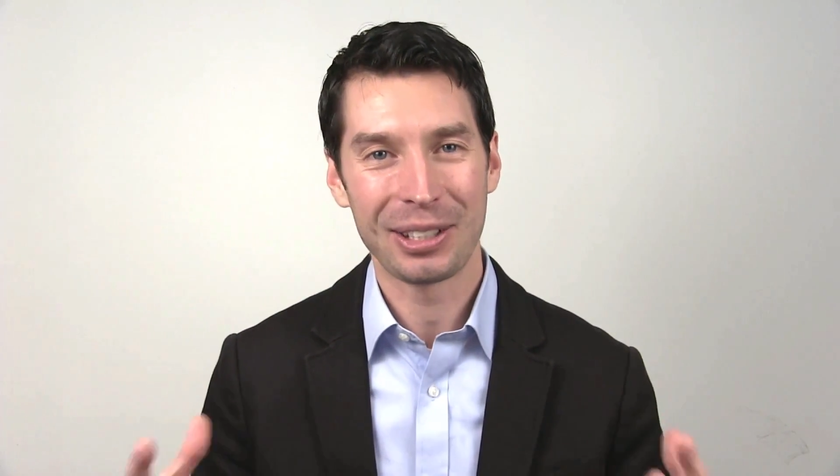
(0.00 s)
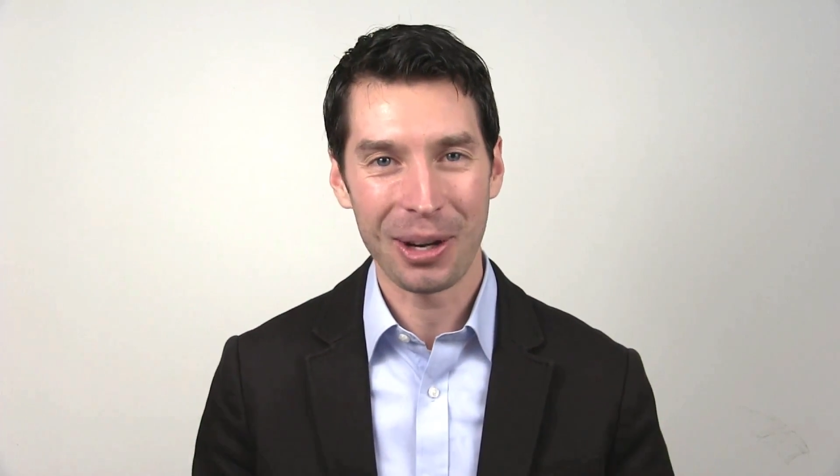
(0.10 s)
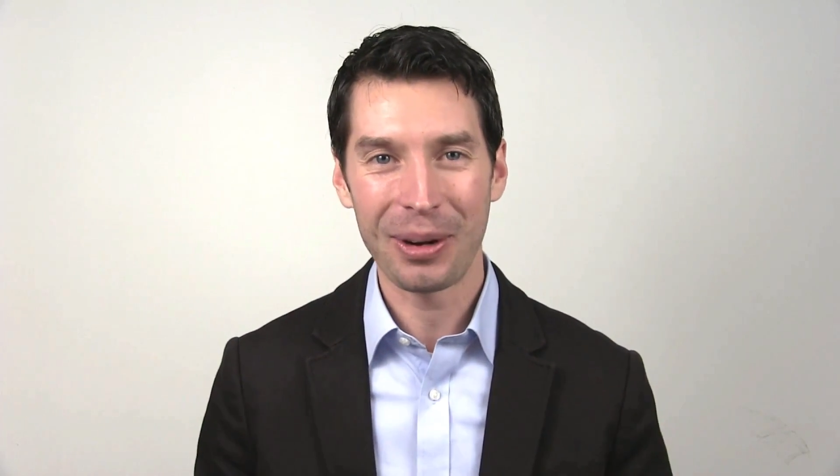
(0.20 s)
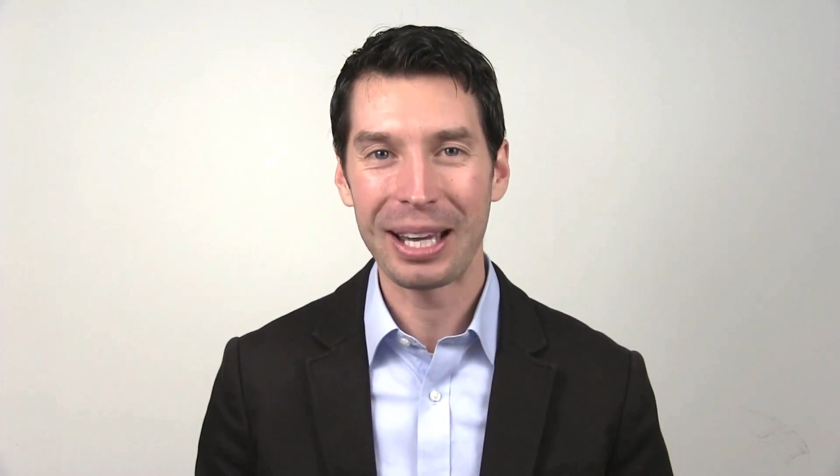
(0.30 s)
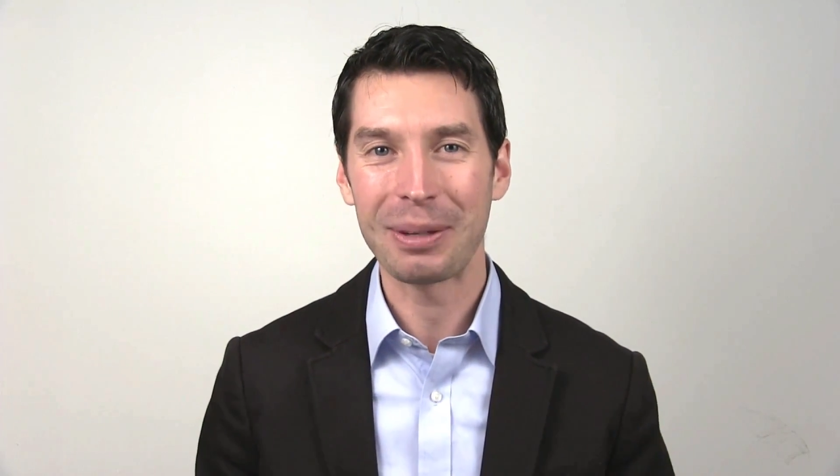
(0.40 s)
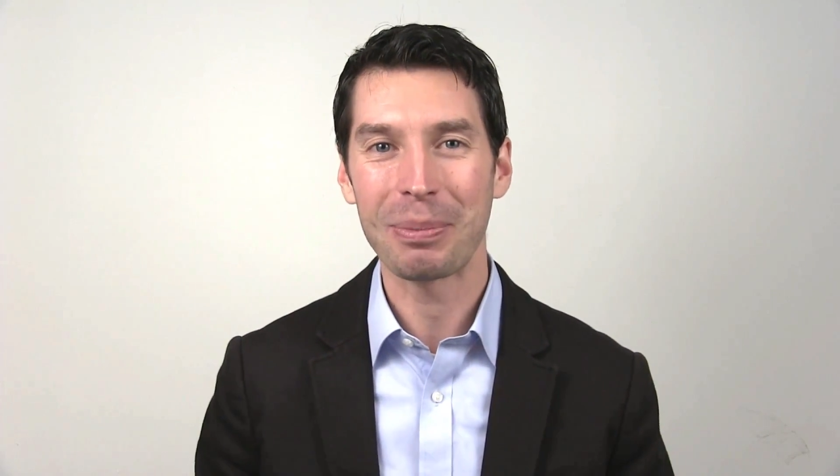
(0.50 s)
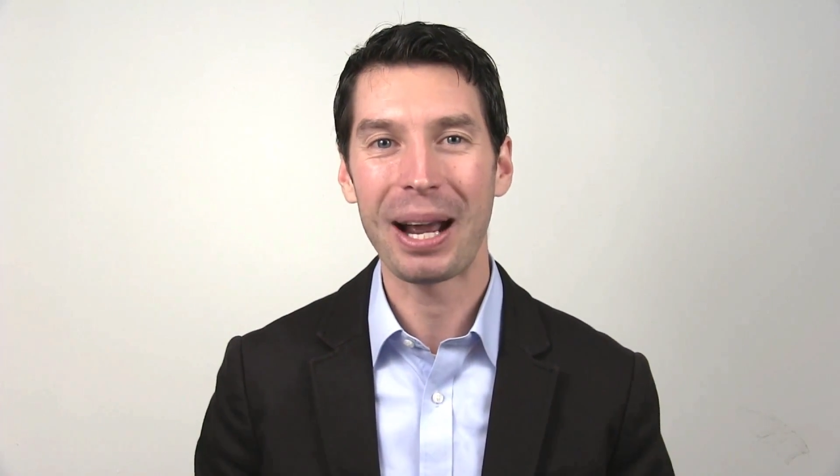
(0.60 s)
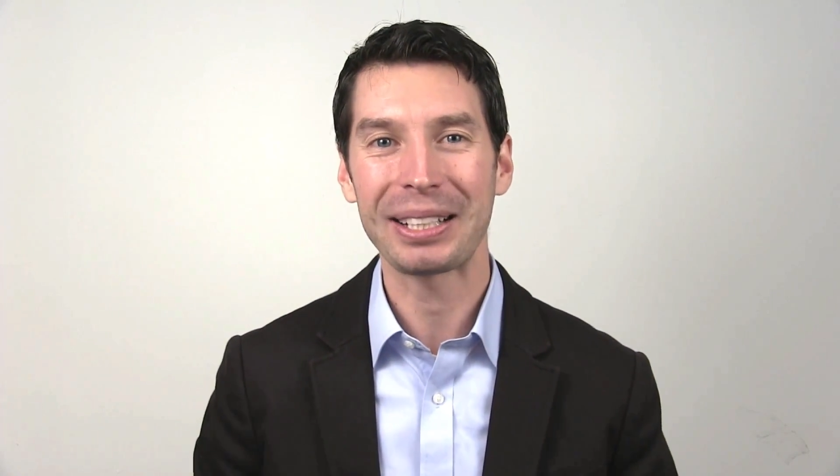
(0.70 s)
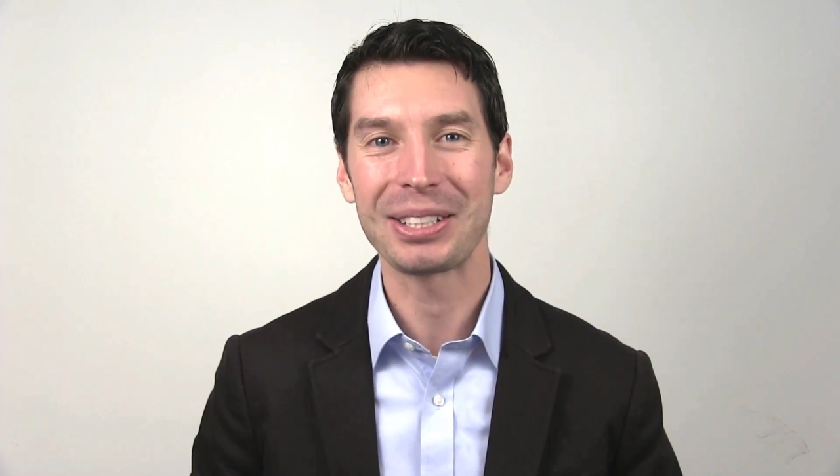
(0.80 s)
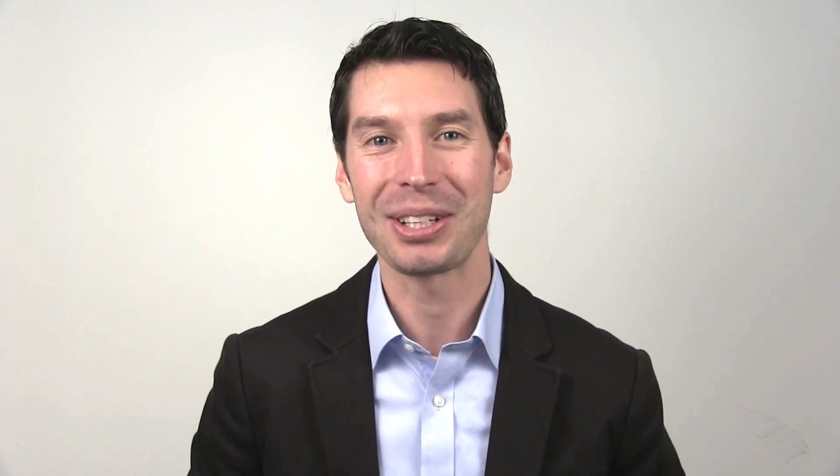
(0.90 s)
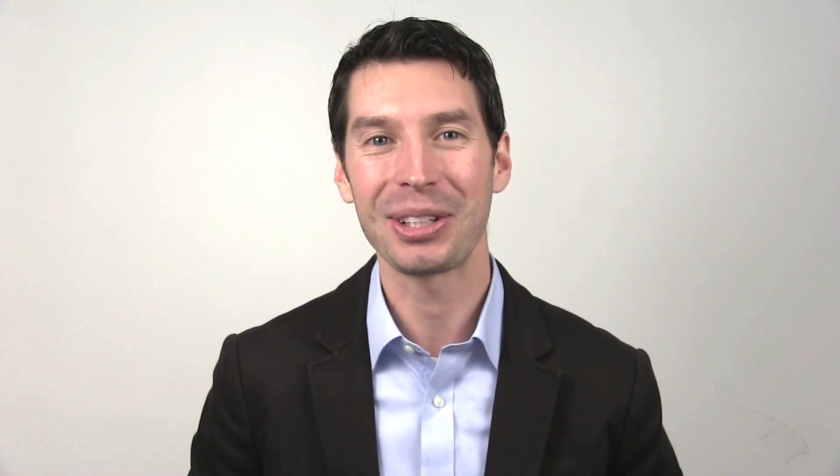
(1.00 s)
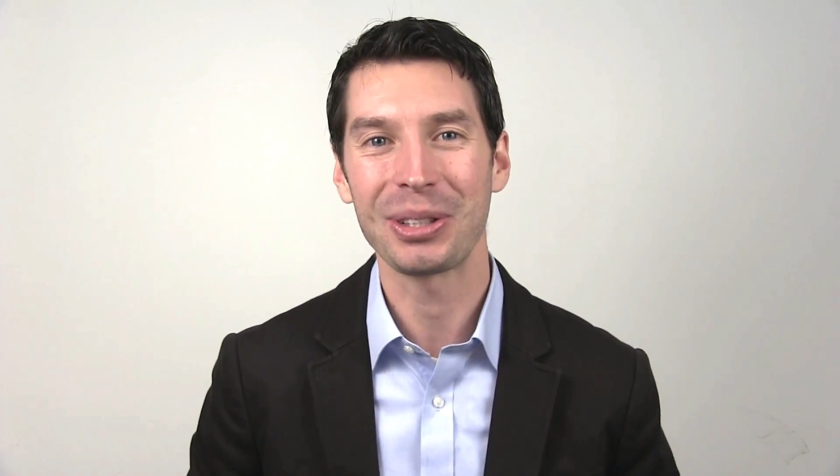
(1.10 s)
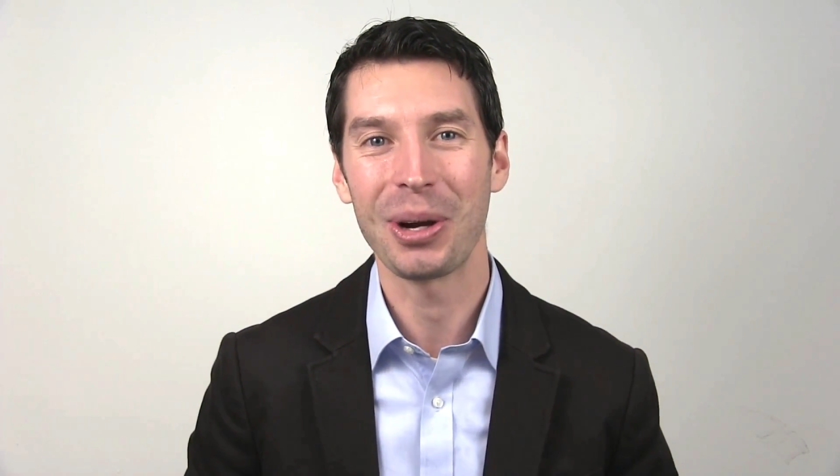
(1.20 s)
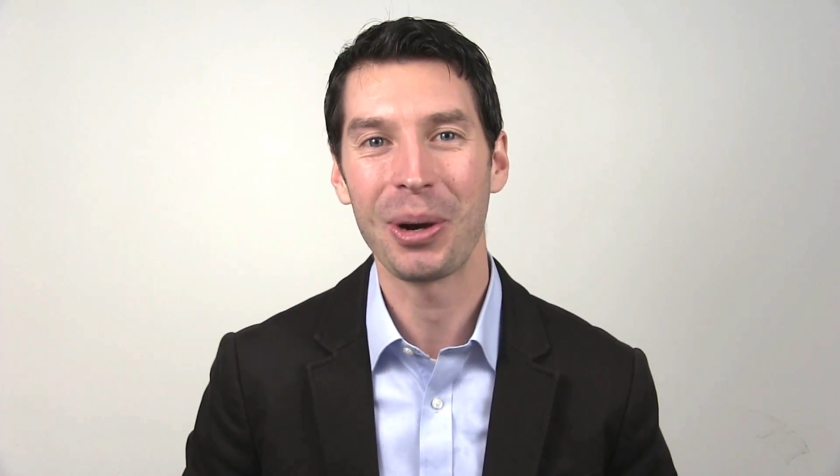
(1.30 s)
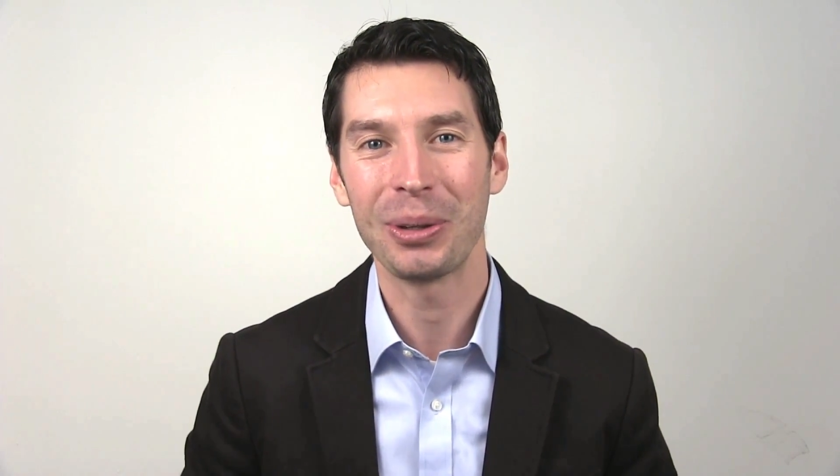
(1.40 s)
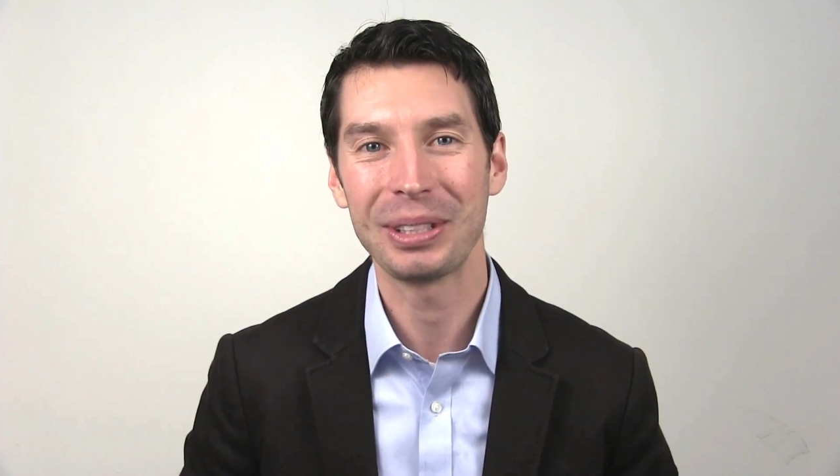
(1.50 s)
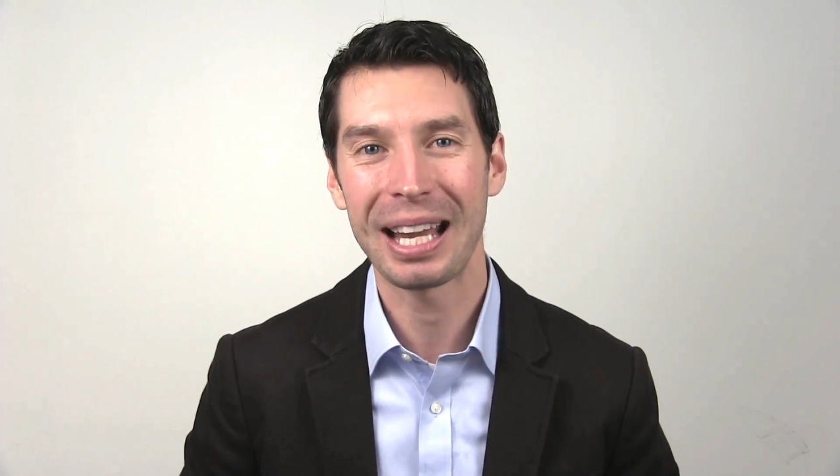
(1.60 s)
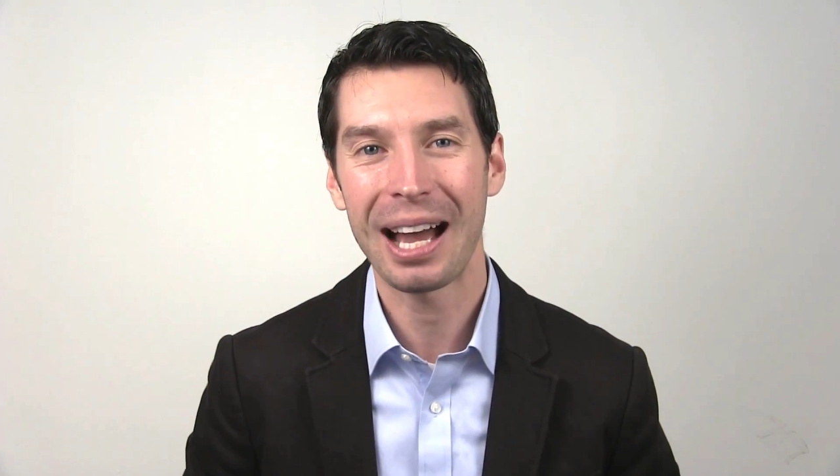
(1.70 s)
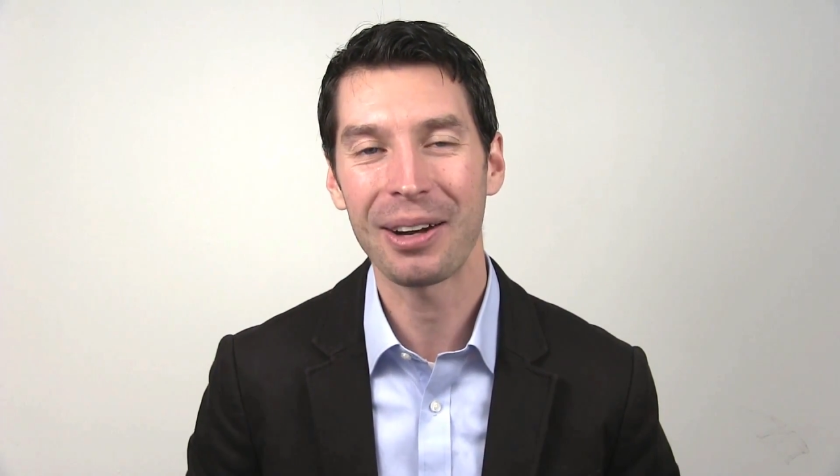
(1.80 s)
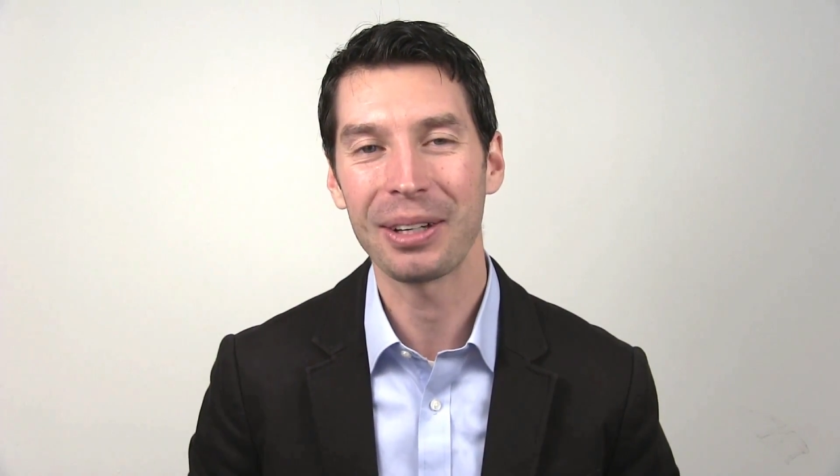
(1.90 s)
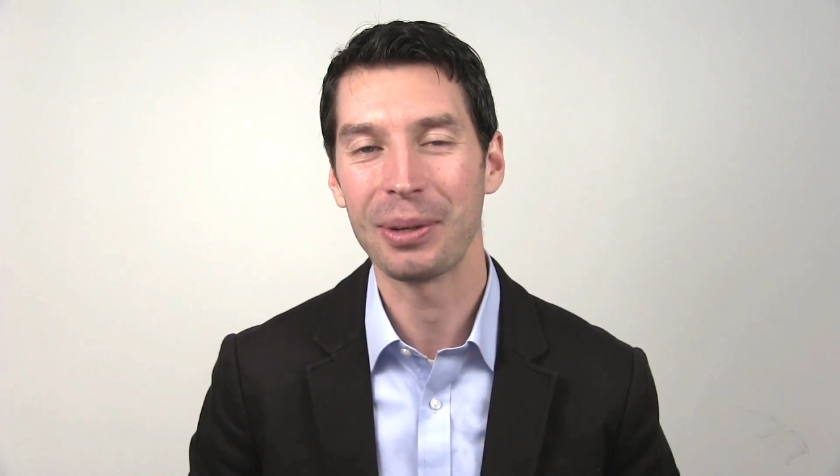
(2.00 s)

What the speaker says: Go ahead and practice on your own now.